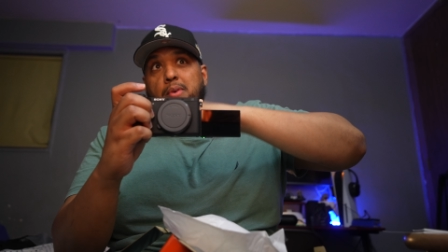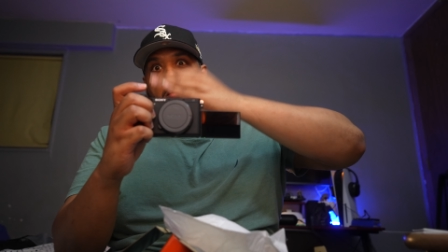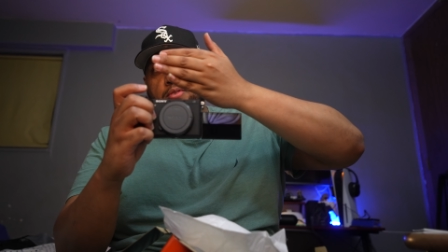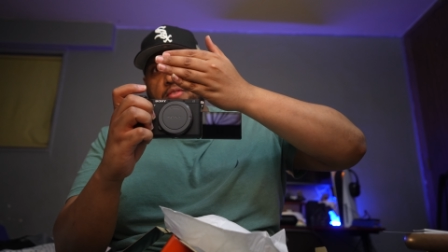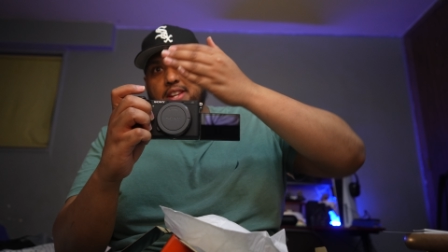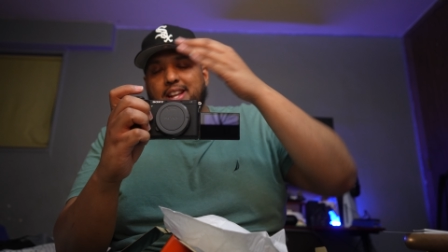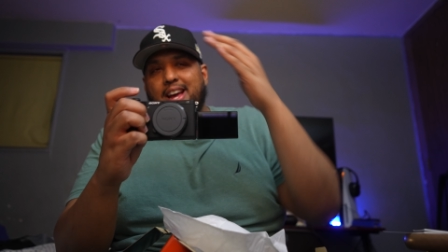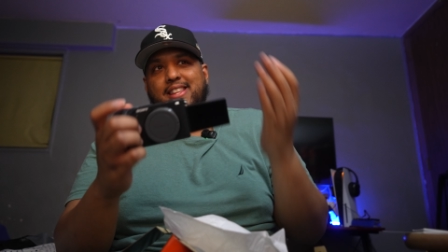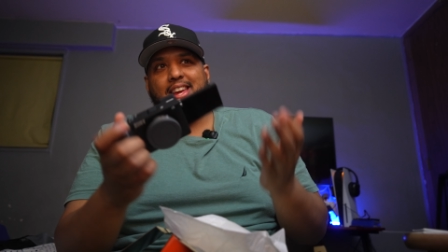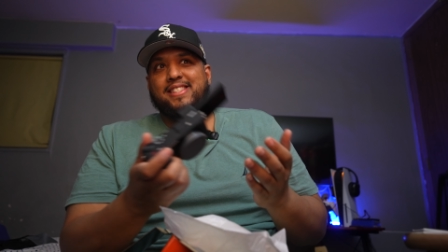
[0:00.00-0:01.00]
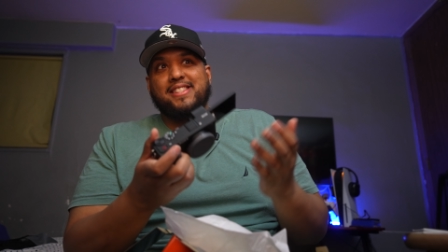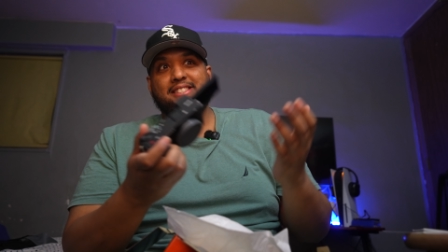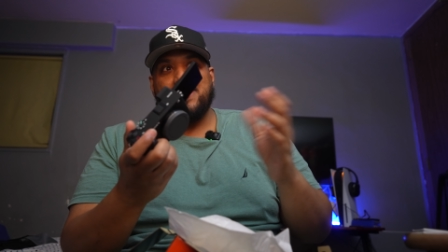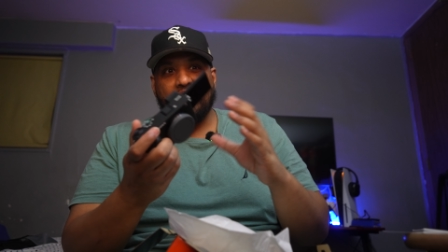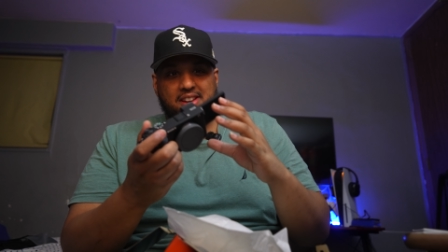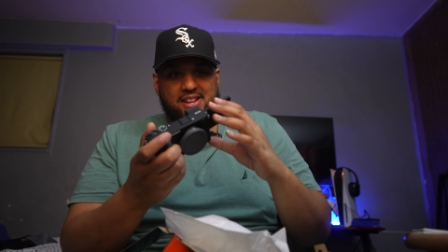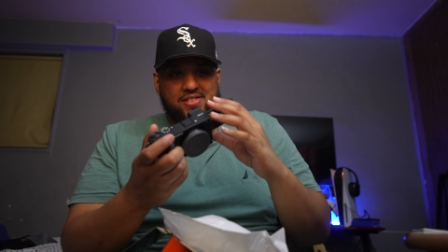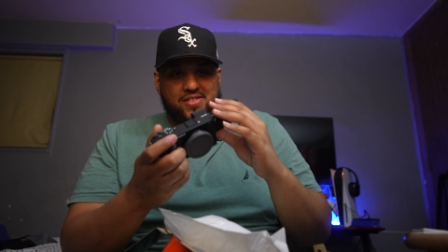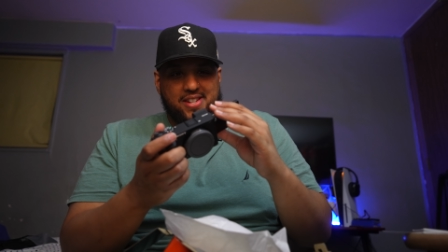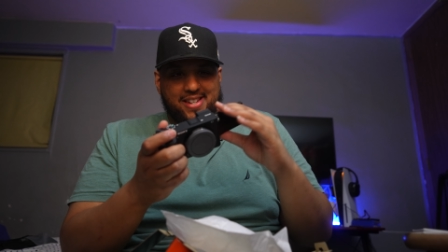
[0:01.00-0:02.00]
screen. I had the
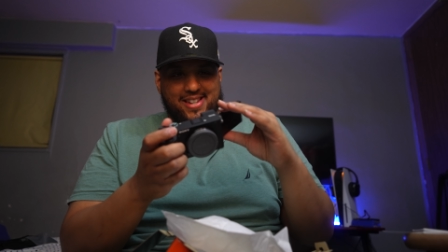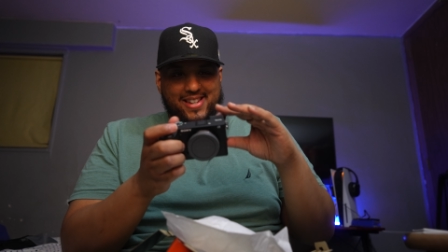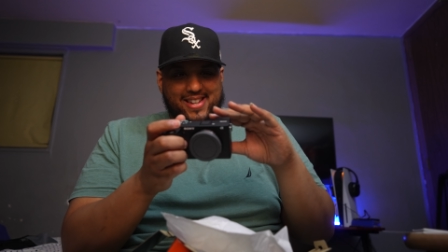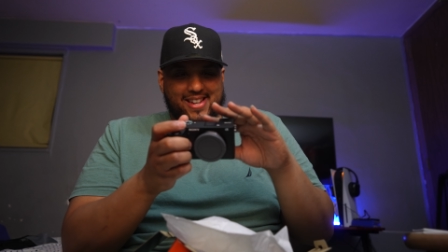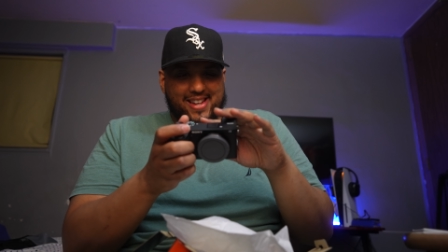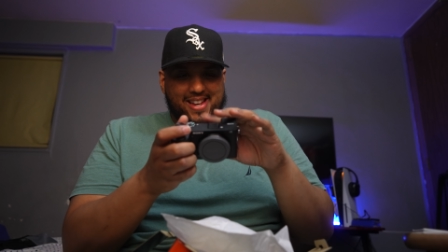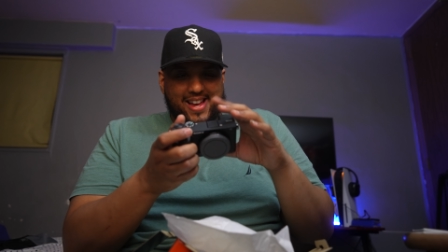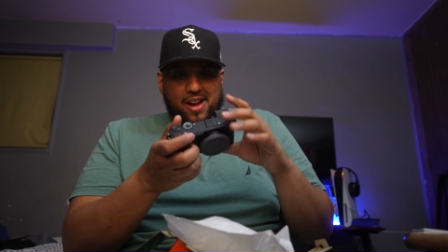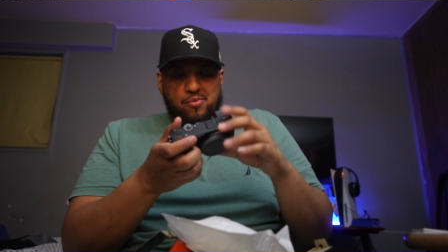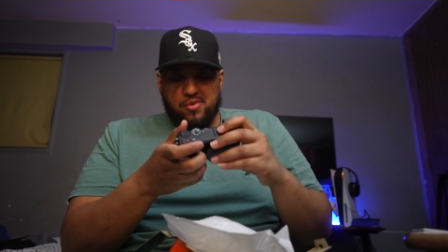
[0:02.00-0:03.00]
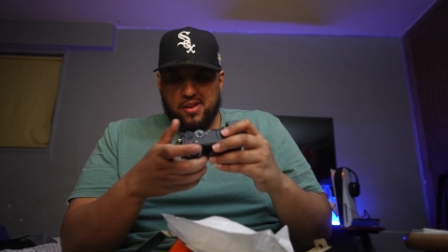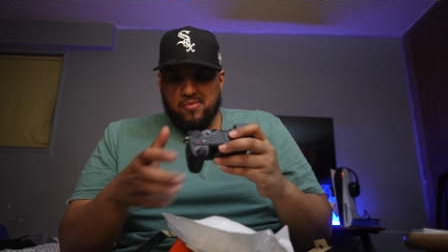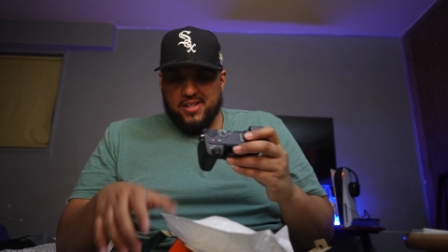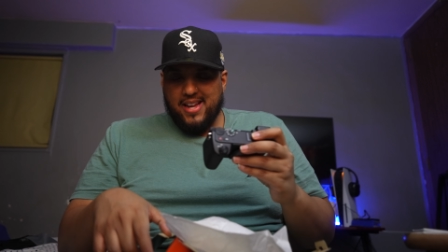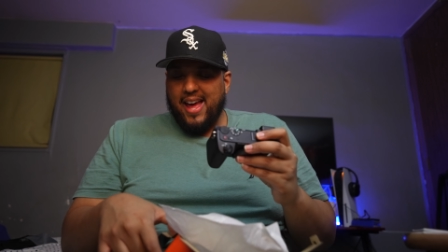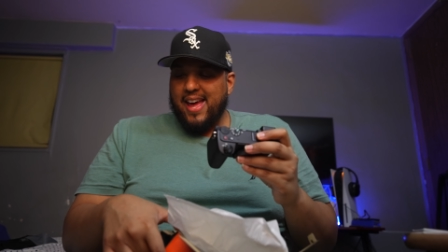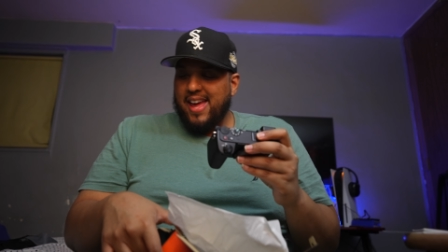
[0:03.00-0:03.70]
A6300. I pretty much had